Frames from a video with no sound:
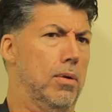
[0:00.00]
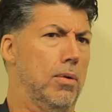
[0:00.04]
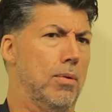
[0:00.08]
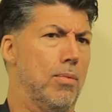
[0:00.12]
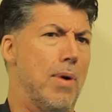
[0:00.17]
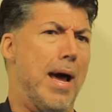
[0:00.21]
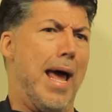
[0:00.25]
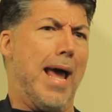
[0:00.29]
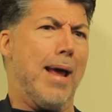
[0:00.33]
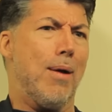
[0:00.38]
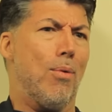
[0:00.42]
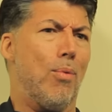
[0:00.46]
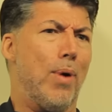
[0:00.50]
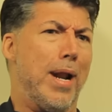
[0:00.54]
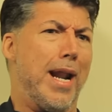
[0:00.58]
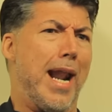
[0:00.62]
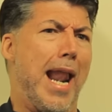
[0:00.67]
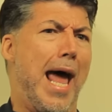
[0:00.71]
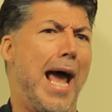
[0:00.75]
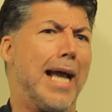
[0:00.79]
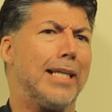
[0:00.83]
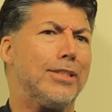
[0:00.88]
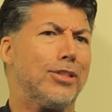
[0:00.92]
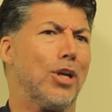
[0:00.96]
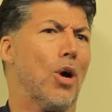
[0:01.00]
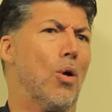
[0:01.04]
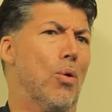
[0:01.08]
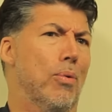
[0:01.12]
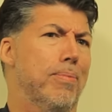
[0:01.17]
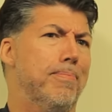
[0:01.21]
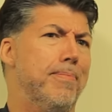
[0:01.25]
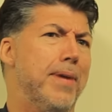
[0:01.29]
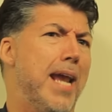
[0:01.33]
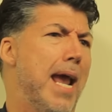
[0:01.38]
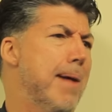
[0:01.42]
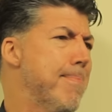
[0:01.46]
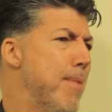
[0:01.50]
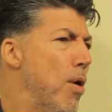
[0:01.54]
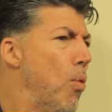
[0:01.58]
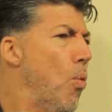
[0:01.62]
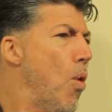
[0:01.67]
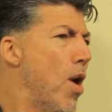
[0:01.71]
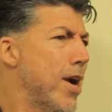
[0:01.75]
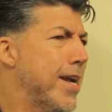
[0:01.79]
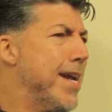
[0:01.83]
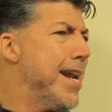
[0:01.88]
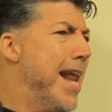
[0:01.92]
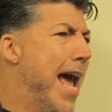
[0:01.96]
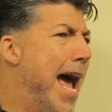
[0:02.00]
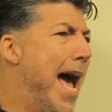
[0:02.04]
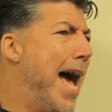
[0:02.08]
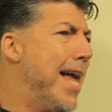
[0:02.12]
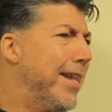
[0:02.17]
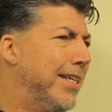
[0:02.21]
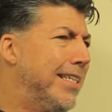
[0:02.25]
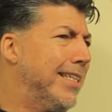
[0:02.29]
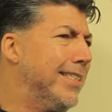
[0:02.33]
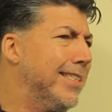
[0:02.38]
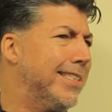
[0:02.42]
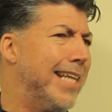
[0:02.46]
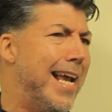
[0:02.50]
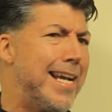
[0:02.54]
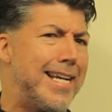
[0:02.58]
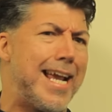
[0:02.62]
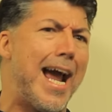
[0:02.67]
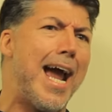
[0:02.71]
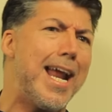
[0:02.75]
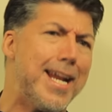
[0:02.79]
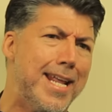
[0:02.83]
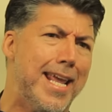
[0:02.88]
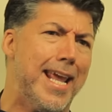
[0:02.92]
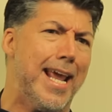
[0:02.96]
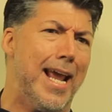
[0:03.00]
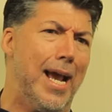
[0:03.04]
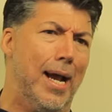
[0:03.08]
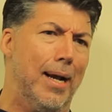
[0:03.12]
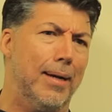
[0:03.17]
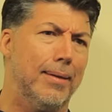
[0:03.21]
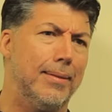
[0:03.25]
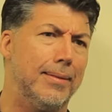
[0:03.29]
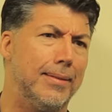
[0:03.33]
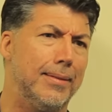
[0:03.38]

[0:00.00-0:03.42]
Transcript: Hey, what did I do? We have been working hard since I got here.